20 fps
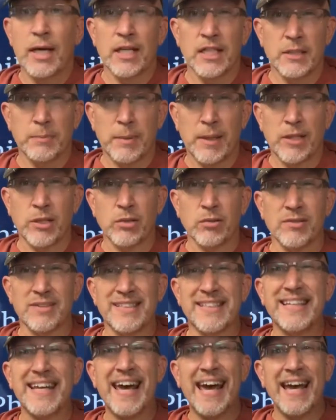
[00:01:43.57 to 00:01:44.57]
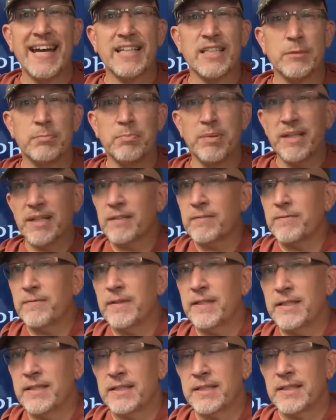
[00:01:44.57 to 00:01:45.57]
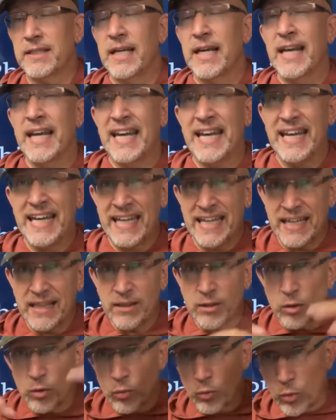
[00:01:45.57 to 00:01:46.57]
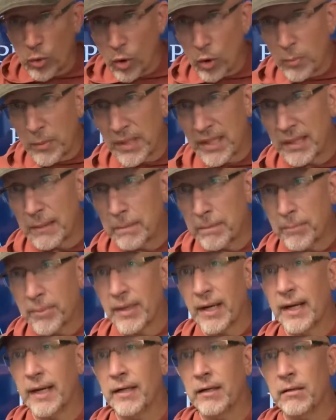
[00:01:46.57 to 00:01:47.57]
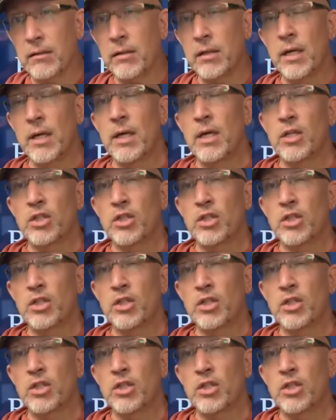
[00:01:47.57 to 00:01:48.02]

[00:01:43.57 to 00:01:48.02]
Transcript: special tax benefits in the Roman Empire.